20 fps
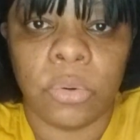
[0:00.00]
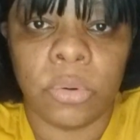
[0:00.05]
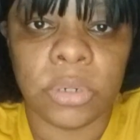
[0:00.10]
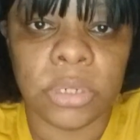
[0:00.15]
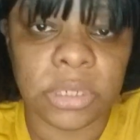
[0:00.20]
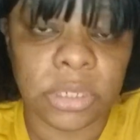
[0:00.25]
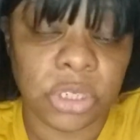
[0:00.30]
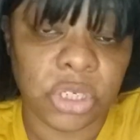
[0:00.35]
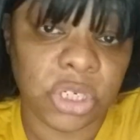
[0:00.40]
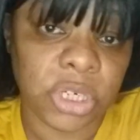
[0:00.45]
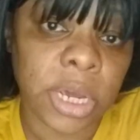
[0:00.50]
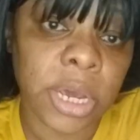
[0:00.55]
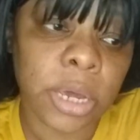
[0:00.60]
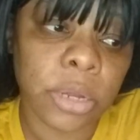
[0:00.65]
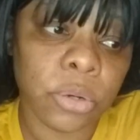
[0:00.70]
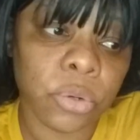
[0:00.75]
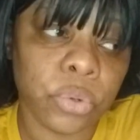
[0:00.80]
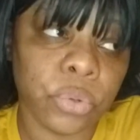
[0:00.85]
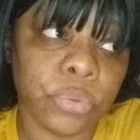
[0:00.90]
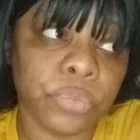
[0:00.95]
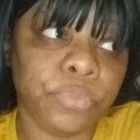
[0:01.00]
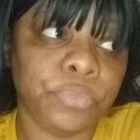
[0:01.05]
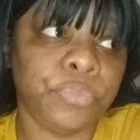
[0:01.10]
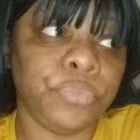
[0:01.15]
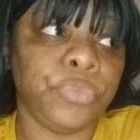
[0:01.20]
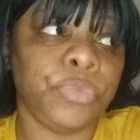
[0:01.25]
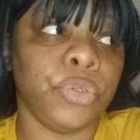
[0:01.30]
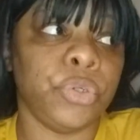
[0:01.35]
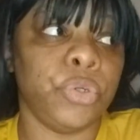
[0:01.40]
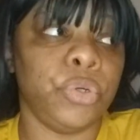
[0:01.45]
on this channel,
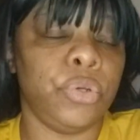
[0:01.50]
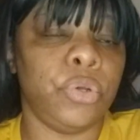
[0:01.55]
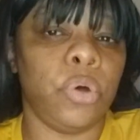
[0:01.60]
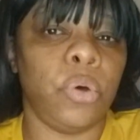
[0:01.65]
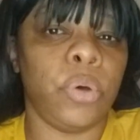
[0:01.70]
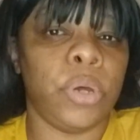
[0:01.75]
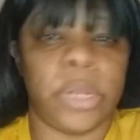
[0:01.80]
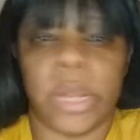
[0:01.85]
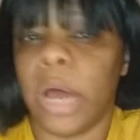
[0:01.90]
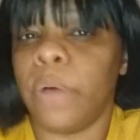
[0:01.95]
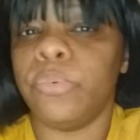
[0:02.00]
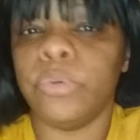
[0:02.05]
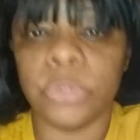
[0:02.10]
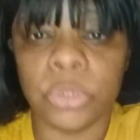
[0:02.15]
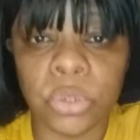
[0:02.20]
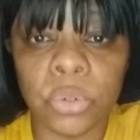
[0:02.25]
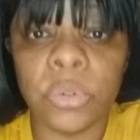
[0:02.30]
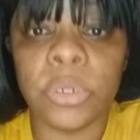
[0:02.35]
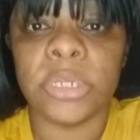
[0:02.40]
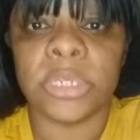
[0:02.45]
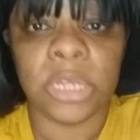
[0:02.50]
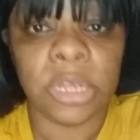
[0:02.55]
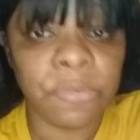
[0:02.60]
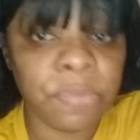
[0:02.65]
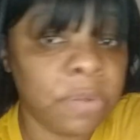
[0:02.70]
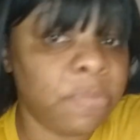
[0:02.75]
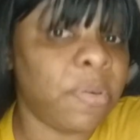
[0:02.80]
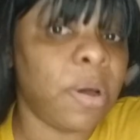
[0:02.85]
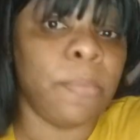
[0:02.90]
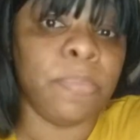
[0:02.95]
you know, and I would do this
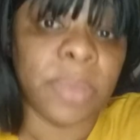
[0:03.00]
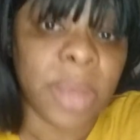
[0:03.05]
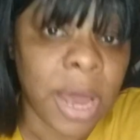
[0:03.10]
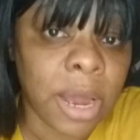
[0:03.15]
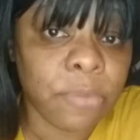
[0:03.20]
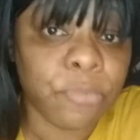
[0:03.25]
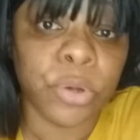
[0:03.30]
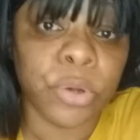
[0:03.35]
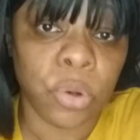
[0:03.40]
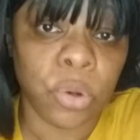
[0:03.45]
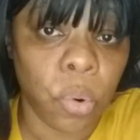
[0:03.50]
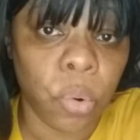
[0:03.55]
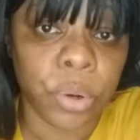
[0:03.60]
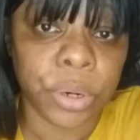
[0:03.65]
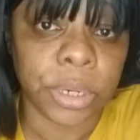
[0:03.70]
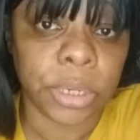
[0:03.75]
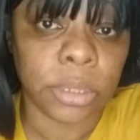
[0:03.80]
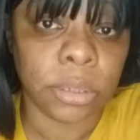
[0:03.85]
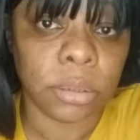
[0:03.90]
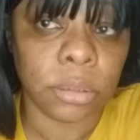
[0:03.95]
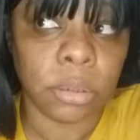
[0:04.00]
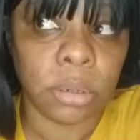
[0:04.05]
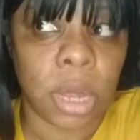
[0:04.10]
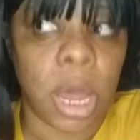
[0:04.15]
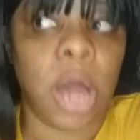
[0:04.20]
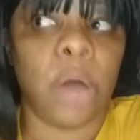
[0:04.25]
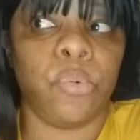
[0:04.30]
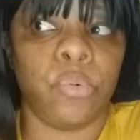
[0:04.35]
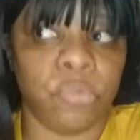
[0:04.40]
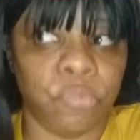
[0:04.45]
even if I'm not recording.
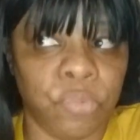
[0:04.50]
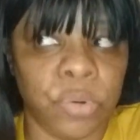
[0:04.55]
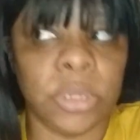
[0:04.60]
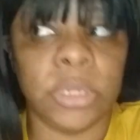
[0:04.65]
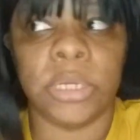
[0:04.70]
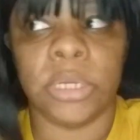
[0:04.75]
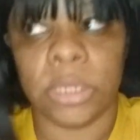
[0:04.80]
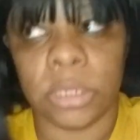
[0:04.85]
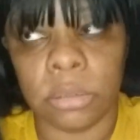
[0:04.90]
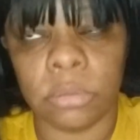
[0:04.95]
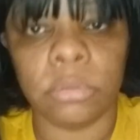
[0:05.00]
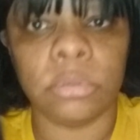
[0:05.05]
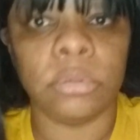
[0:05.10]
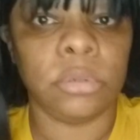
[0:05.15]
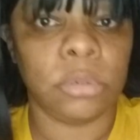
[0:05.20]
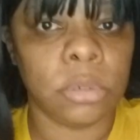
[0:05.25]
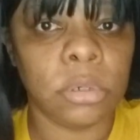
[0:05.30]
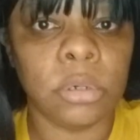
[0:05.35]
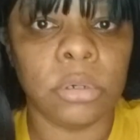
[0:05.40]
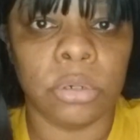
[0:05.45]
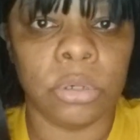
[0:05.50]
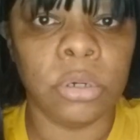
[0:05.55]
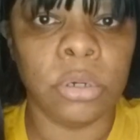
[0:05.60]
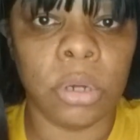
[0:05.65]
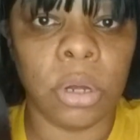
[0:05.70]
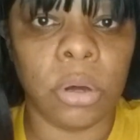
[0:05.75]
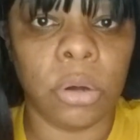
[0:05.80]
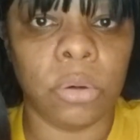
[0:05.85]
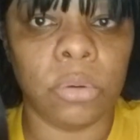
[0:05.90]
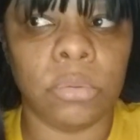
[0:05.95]
I will really, you
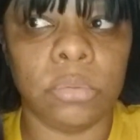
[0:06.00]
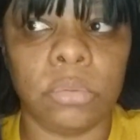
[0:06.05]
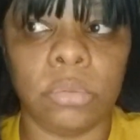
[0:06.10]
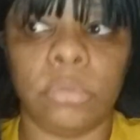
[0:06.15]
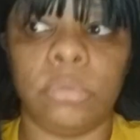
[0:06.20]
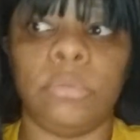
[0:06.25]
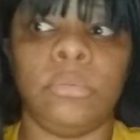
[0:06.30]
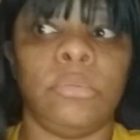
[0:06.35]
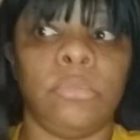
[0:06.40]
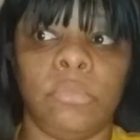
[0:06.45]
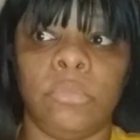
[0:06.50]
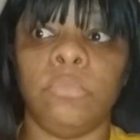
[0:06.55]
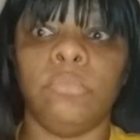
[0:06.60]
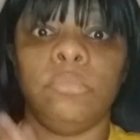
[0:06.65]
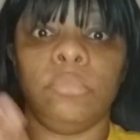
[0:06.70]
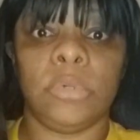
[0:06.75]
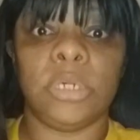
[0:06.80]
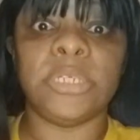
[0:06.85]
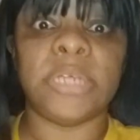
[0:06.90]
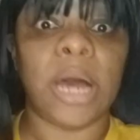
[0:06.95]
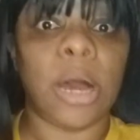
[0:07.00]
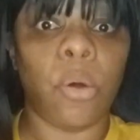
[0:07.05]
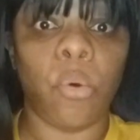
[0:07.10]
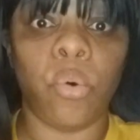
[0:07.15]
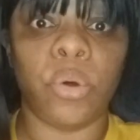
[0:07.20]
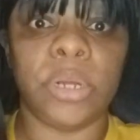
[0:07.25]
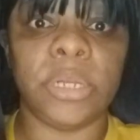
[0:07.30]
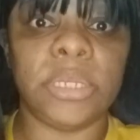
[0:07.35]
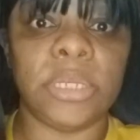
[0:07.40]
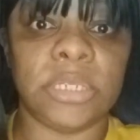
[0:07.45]
know, because I
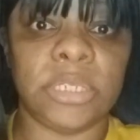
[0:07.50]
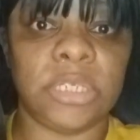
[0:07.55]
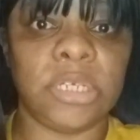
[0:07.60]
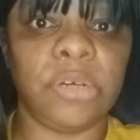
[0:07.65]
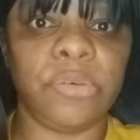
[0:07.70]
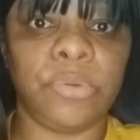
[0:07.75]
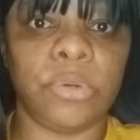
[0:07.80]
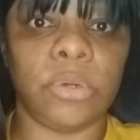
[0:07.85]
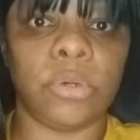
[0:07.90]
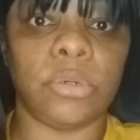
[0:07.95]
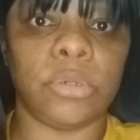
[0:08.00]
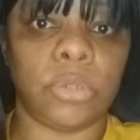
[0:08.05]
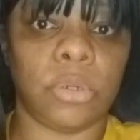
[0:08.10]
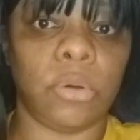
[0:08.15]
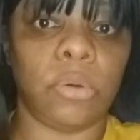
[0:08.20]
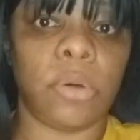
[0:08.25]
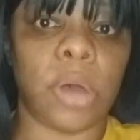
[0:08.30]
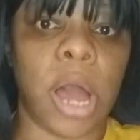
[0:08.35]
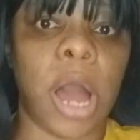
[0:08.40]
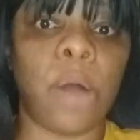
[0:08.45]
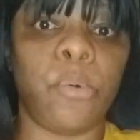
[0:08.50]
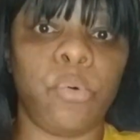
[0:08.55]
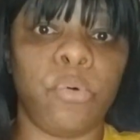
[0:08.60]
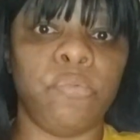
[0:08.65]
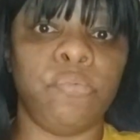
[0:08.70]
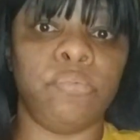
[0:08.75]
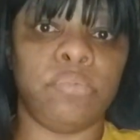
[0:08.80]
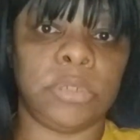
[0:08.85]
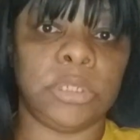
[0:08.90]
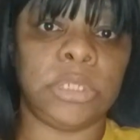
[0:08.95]
ordered the cereal, so I
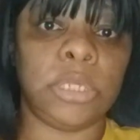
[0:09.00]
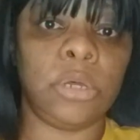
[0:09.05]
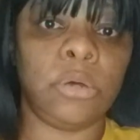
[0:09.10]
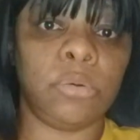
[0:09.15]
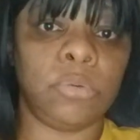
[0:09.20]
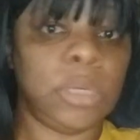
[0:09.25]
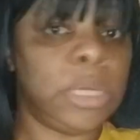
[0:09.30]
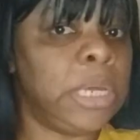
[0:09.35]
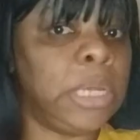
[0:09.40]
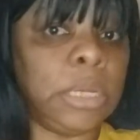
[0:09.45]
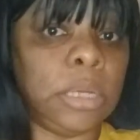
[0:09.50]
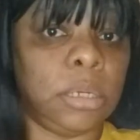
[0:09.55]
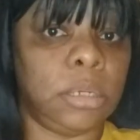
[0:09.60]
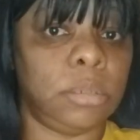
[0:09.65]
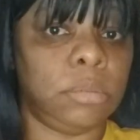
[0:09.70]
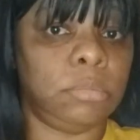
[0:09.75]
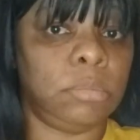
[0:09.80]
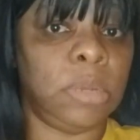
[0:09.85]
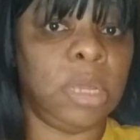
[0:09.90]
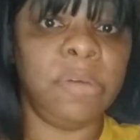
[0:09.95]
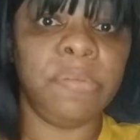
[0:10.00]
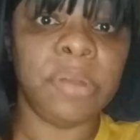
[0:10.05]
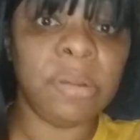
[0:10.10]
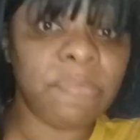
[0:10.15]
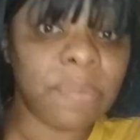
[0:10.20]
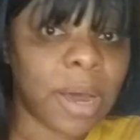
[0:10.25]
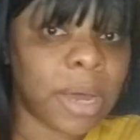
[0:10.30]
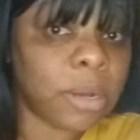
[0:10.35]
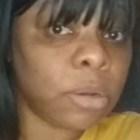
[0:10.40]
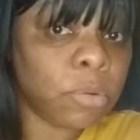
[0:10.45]
will still eat it, even
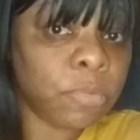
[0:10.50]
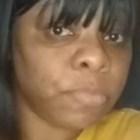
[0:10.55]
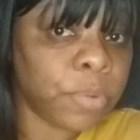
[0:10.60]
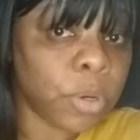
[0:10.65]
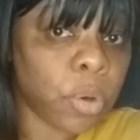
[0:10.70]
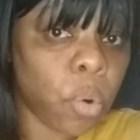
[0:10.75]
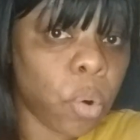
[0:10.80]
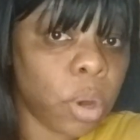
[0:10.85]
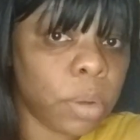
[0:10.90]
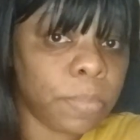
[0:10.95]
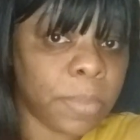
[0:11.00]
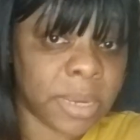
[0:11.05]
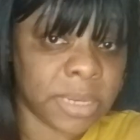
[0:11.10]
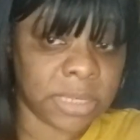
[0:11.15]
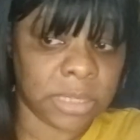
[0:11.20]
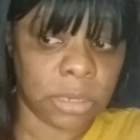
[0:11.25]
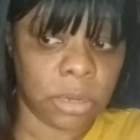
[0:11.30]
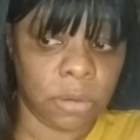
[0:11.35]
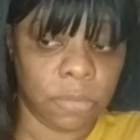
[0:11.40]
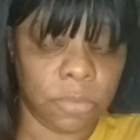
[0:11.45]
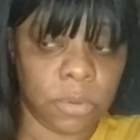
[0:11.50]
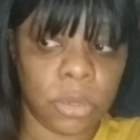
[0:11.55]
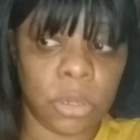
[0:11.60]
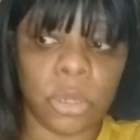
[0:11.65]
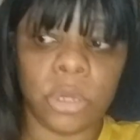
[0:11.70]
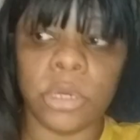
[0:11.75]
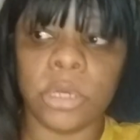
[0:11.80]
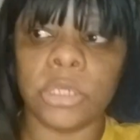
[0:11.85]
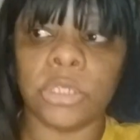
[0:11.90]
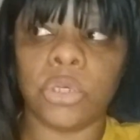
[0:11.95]
if I don't record myself.
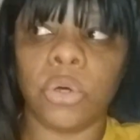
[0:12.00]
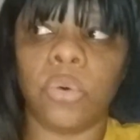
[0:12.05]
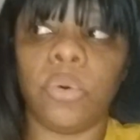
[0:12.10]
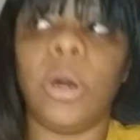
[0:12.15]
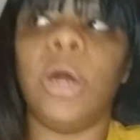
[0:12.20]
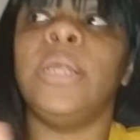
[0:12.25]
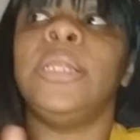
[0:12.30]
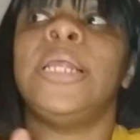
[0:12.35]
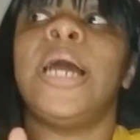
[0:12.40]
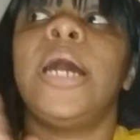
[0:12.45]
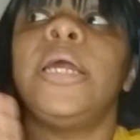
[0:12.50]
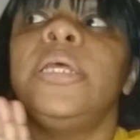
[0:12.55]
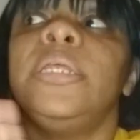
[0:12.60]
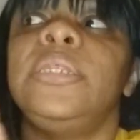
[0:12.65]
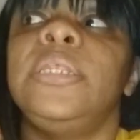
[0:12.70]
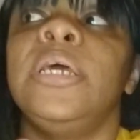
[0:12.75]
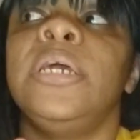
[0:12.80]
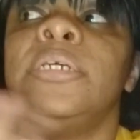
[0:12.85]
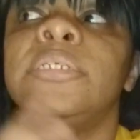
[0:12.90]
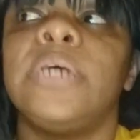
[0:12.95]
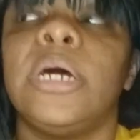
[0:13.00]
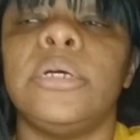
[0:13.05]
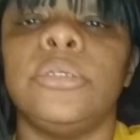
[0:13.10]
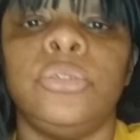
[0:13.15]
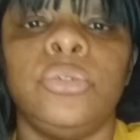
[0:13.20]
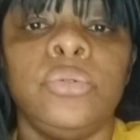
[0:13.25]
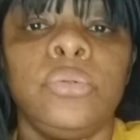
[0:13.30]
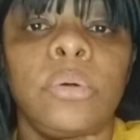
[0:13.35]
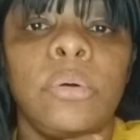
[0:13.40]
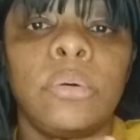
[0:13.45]
So a lot of things I
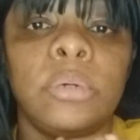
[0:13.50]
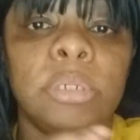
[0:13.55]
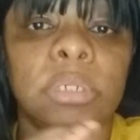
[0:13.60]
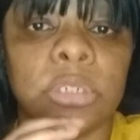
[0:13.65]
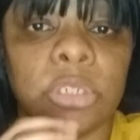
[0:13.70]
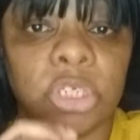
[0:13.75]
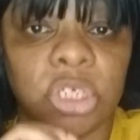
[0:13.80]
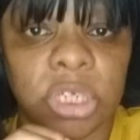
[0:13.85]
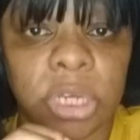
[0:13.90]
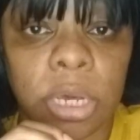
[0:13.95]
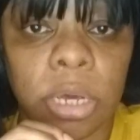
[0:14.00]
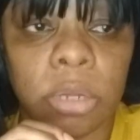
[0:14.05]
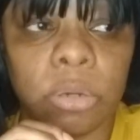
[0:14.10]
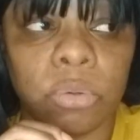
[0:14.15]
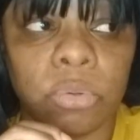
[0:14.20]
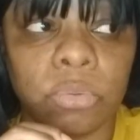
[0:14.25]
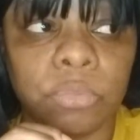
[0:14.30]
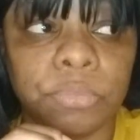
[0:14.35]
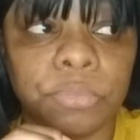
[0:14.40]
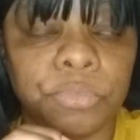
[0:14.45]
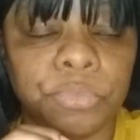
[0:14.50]
do on this channel,